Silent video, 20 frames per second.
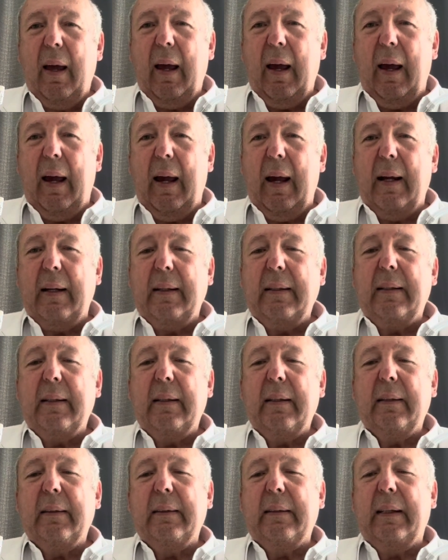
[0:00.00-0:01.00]
and
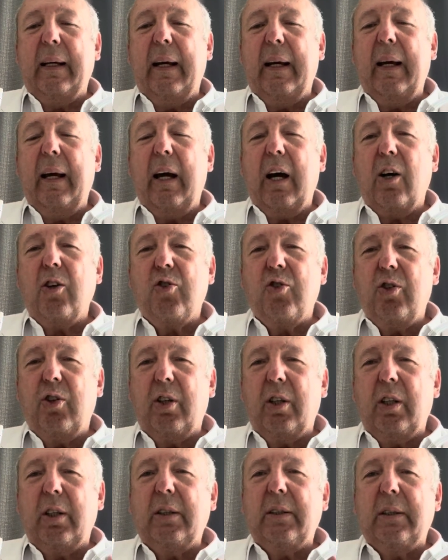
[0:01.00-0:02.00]
they
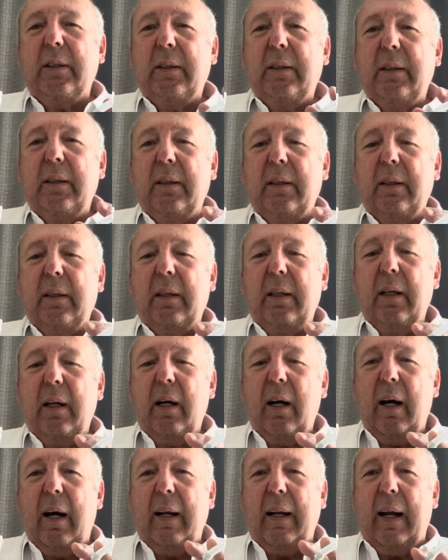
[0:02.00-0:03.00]
exert
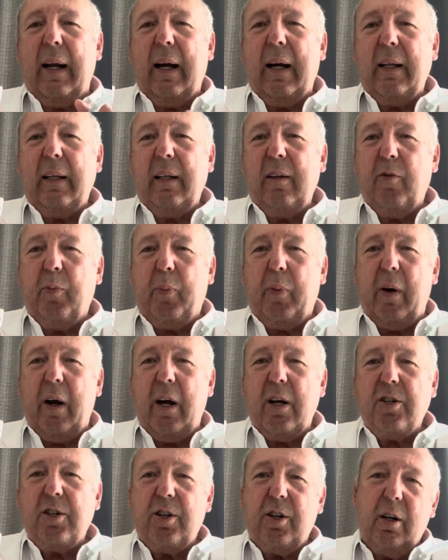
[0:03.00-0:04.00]
a negative
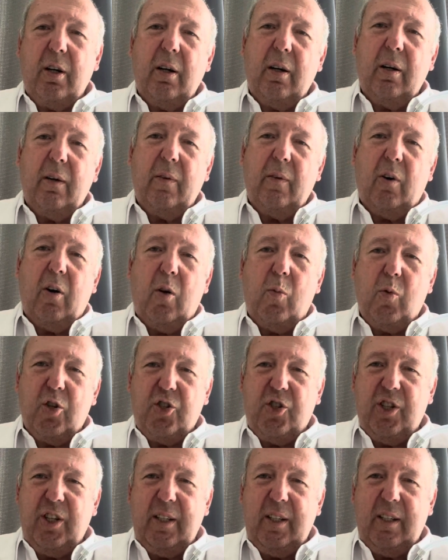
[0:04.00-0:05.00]
pressure
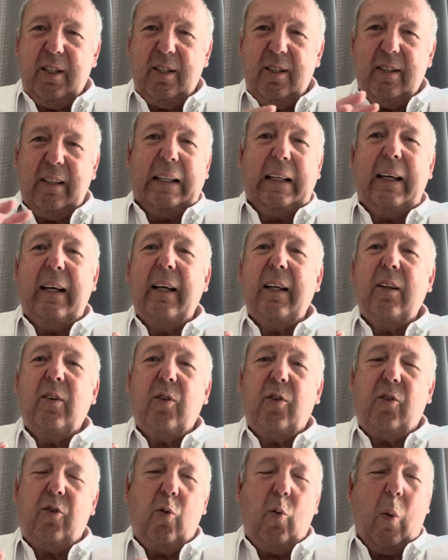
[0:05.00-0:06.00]
homogeneously
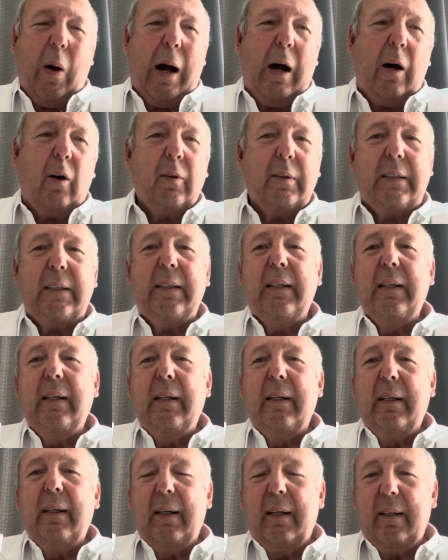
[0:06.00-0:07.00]
throughout
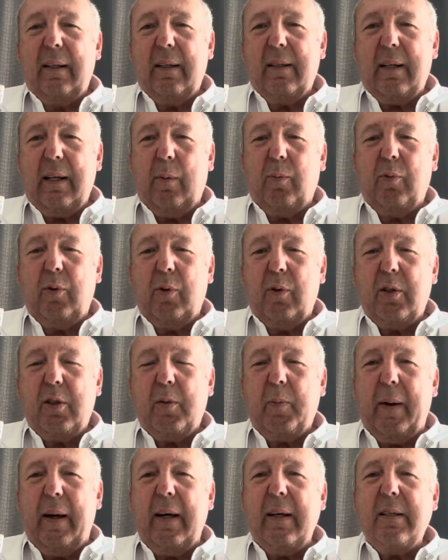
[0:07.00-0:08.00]
the subdural
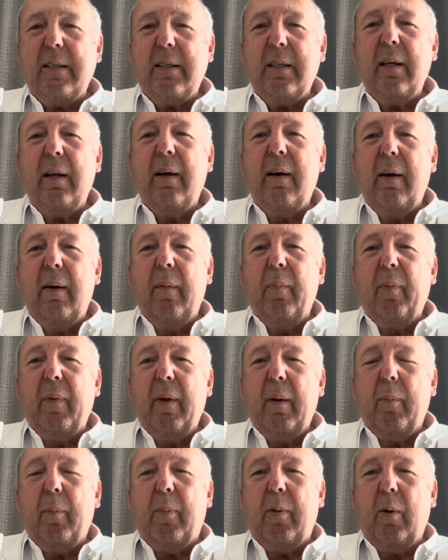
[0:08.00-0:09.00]
space,
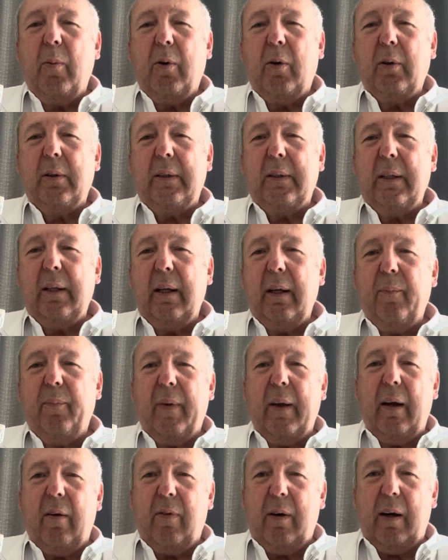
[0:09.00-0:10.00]
promoting
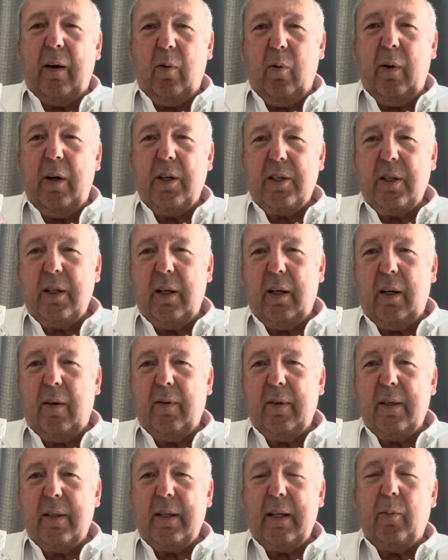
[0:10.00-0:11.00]
evacuation of
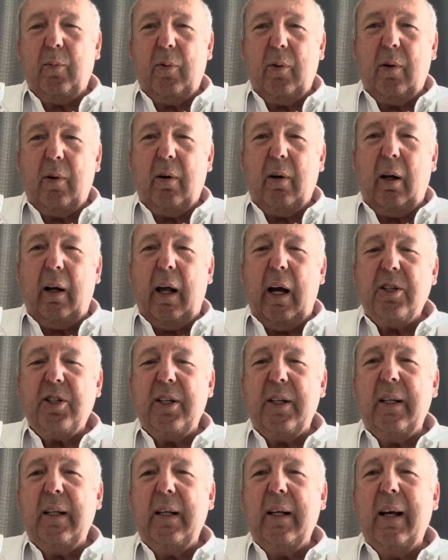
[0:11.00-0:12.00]
the subdural
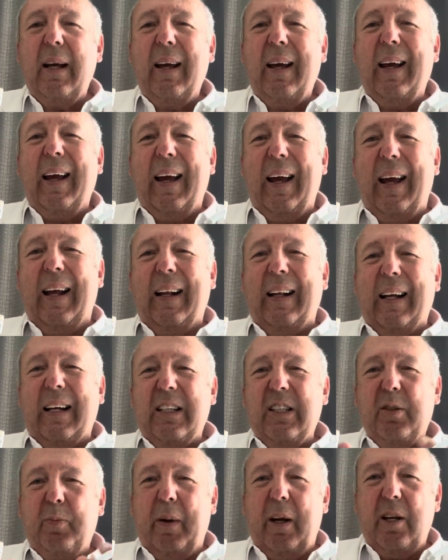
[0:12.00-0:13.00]
collection and
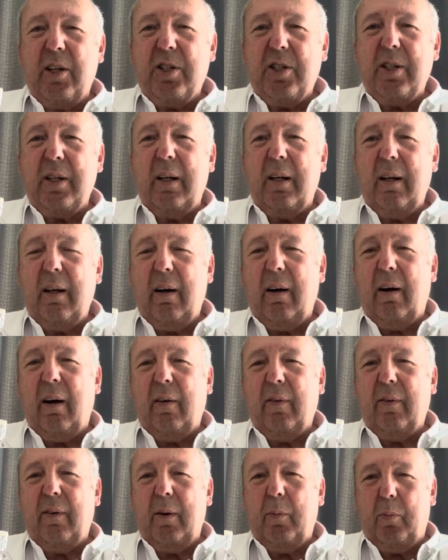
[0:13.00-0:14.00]
expansion
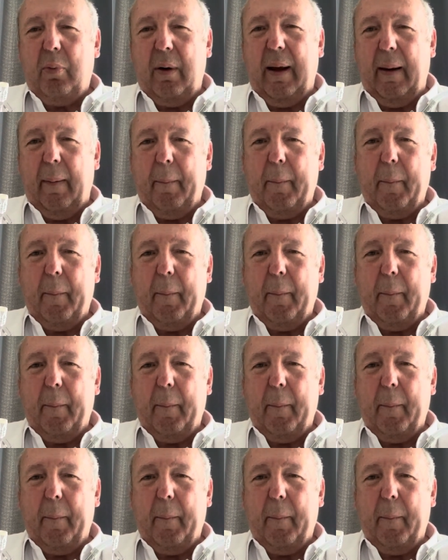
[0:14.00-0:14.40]
of the brain.